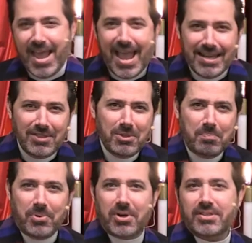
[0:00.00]
And in the
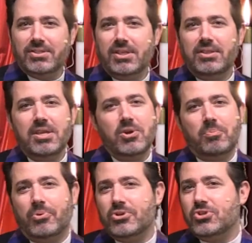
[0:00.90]
book, Cynthia
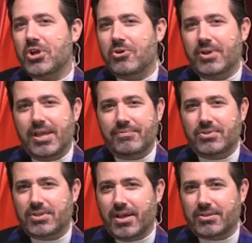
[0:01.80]
Bourgeault
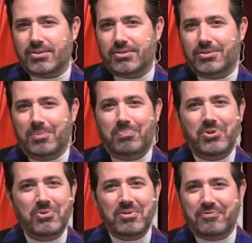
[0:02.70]
gives us the
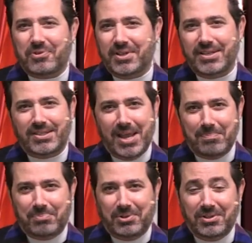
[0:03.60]
beautiful
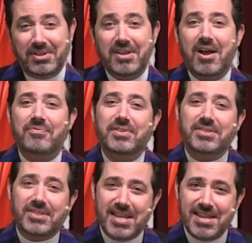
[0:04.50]
example of the
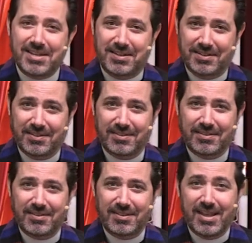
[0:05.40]
seed.
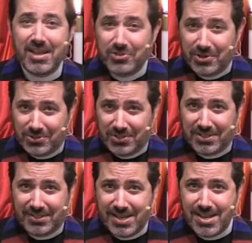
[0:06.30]
There's the
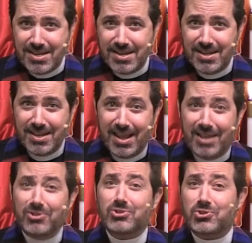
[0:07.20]
seed
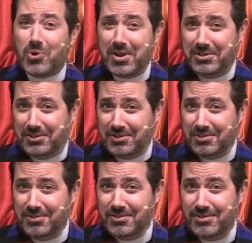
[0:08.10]
and the soil,
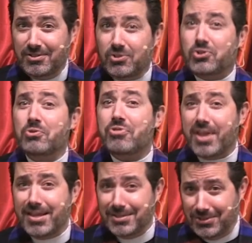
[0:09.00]
two
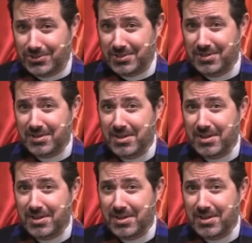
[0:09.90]
things.